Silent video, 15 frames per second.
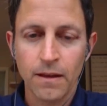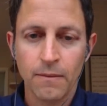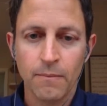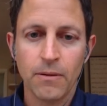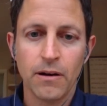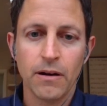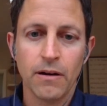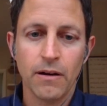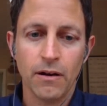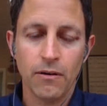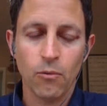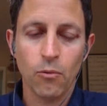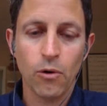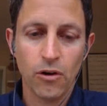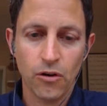but a
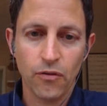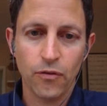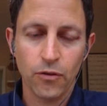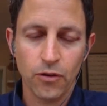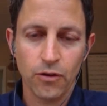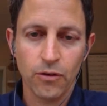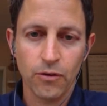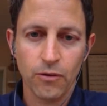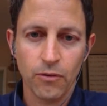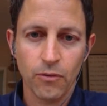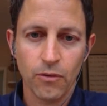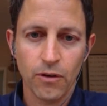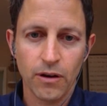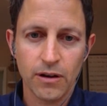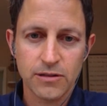wonderful
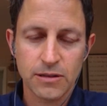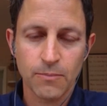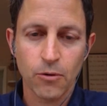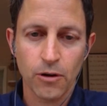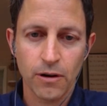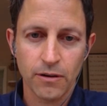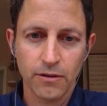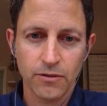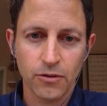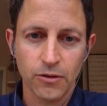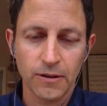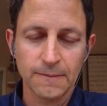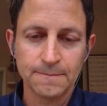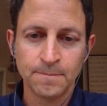support tool.